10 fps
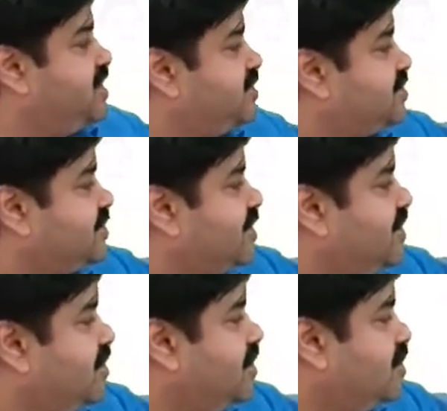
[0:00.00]
is at
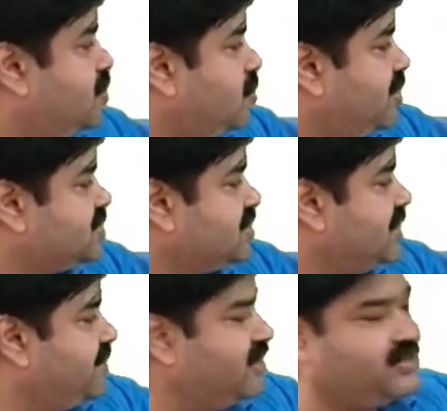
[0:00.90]
the lowest
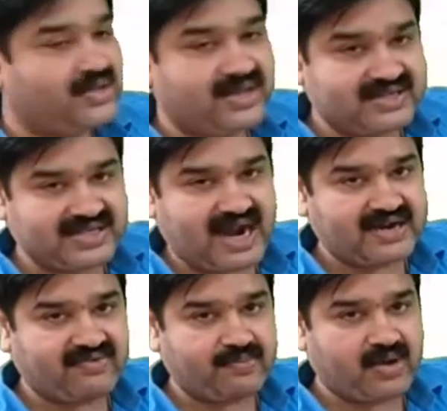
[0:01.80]
level during the start
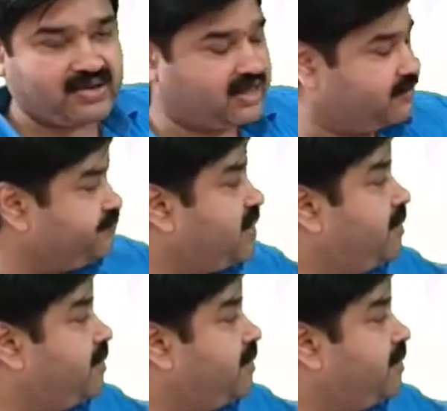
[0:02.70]
of a project.